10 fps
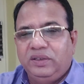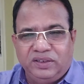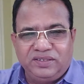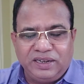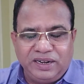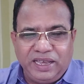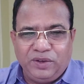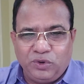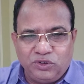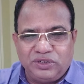Yesterday I
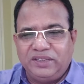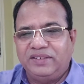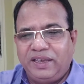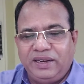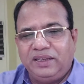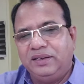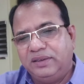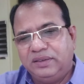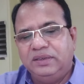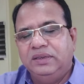was designing
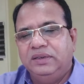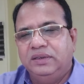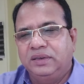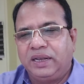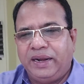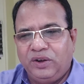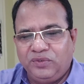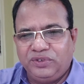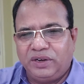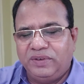a kind
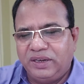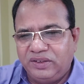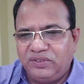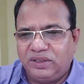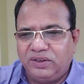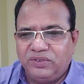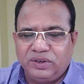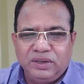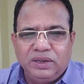of survey research,